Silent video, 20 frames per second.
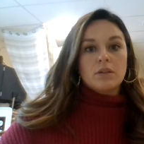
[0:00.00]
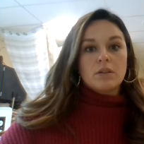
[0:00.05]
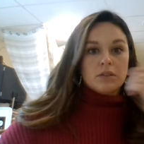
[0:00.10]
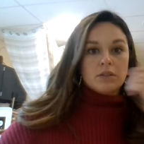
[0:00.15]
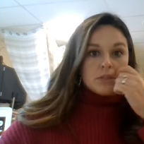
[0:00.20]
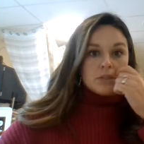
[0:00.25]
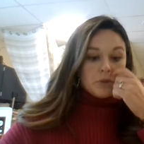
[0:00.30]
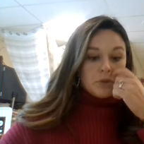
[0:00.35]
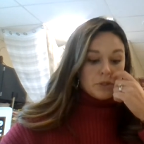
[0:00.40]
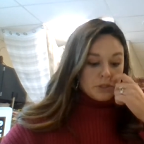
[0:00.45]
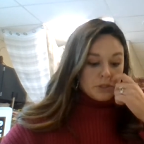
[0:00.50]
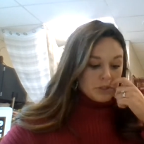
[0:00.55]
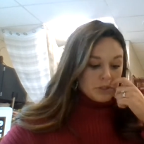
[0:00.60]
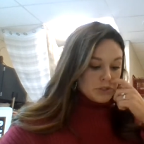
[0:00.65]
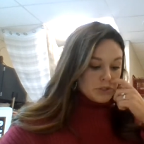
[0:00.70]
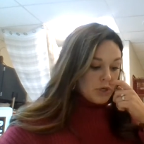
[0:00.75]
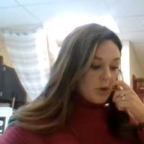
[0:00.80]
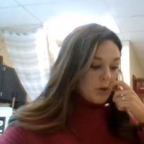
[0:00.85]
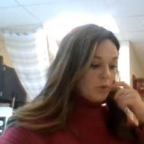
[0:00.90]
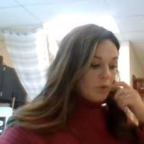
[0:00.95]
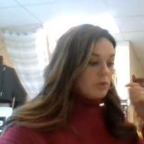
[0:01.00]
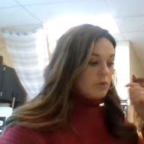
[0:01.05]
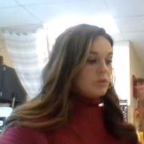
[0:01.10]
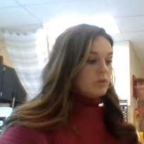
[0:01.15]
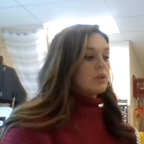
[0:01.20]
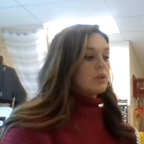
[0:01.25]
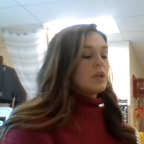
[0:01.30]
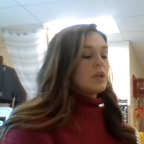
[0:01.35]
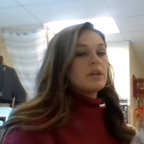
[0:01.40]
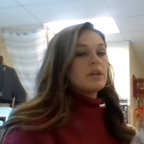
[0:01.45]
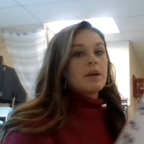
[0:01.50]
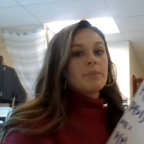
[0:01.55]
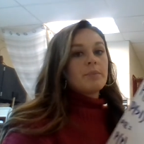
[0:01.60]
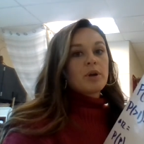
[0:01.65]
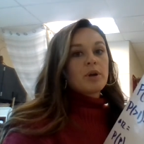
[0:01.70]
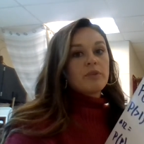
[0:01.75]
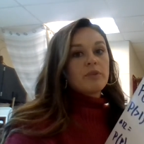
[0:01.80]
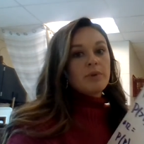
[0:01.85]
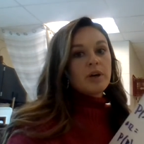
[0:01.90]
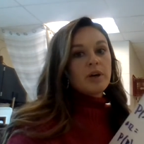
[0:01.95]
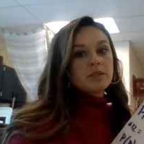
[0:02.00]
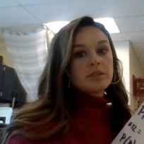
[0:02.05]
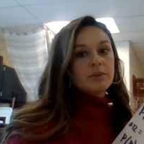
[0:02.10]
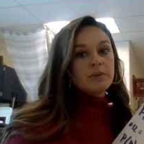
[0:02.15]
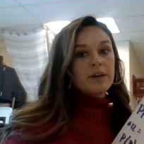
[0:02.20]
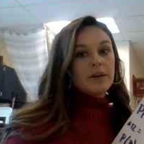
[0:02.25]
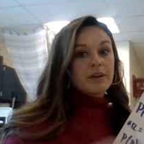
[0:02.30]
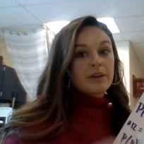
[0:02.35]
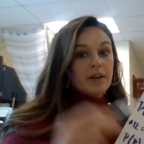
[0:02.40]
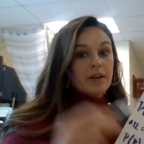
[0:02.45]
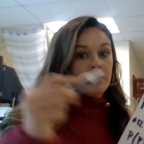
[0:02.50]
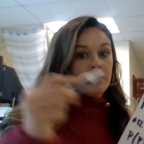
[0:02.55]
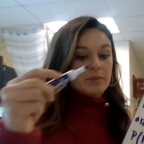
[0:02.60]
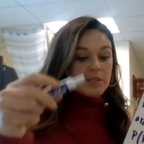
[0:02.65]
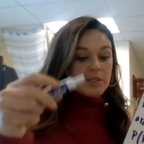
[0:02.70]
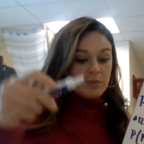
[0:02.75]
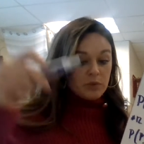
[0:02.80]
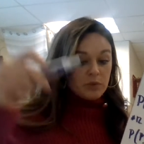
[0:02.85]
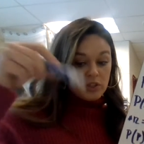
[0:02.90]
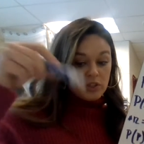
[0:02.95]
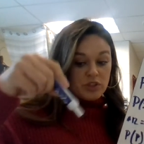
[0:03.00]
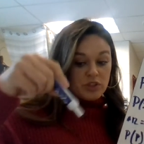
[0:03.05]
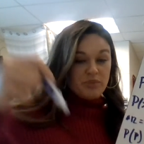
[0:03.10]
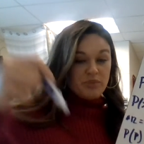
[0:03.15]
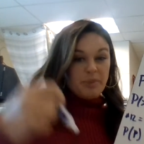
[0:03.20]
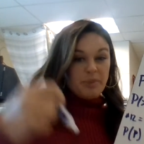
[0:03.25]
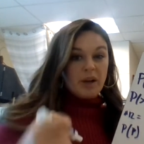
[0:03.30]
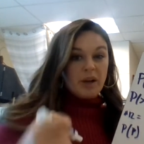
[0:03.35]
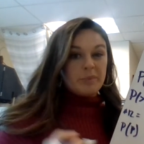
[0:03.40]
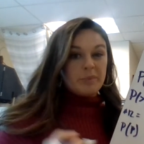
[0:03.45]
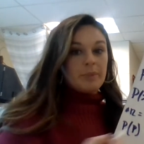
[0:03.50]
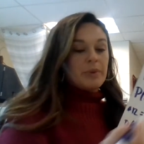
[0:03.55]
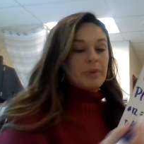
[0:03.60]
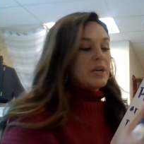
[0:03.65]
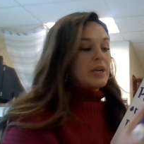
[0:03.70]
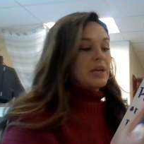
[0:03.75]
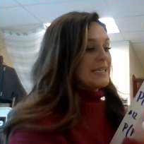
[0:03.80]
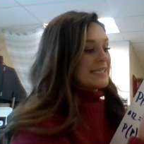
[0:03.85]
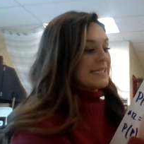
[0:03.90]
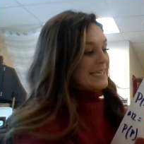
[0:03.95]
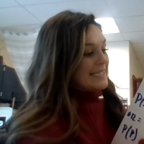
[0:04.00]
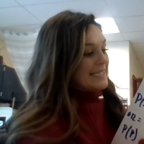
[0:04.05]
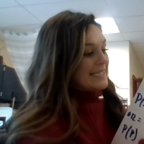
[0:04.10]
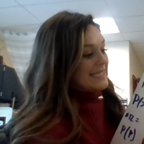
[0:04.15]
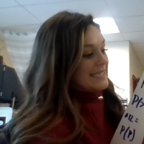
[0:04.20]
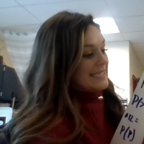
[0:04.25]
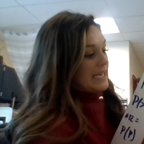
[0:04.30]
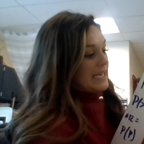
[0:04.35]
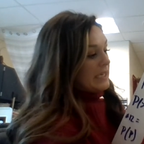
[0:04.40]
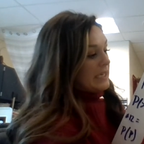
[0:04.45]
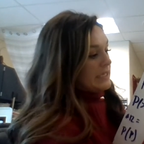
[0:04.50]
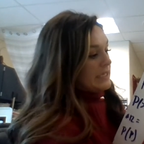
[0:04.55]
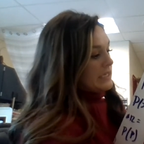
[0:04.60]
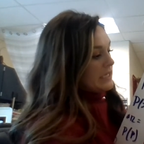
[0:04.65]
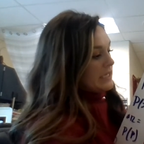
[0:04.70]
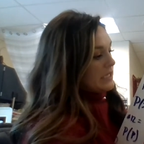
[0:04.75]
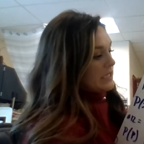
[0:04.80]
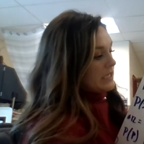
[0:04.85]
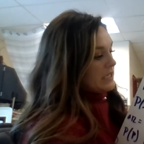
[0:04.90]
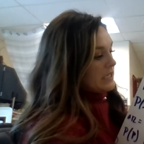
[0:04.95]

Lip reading: So the total number of possible outcomes, which is your bottom number, is 6.